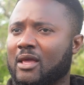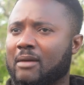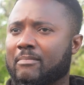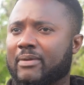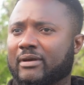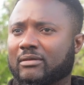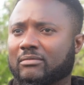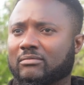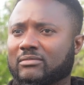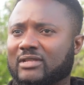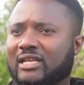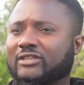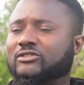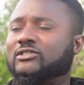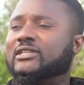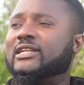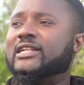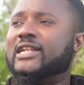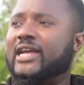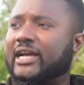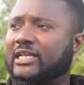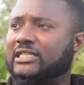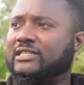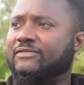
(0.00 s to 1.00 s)
But that's the
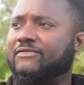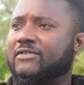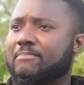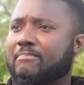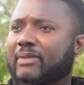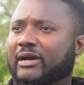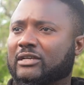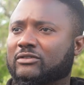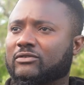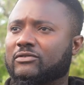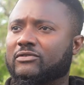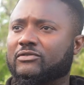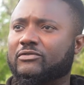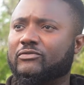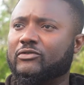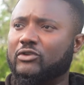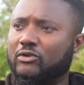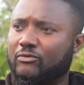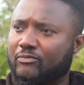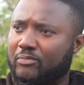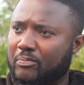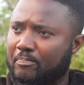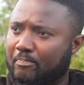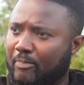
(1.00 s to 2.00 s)
negative impact. For
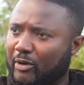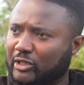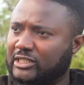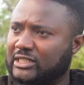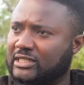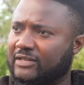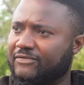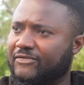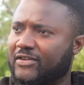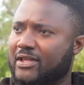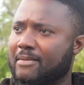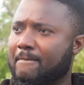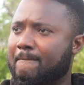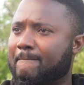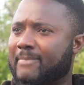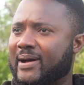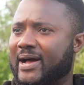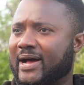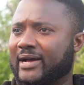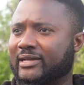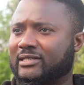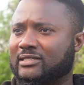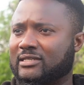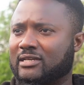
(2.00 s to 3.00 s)
the positive
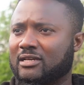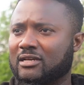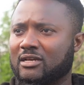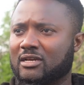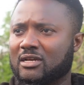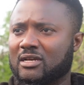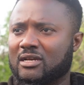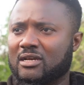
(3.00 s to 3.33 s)
impact,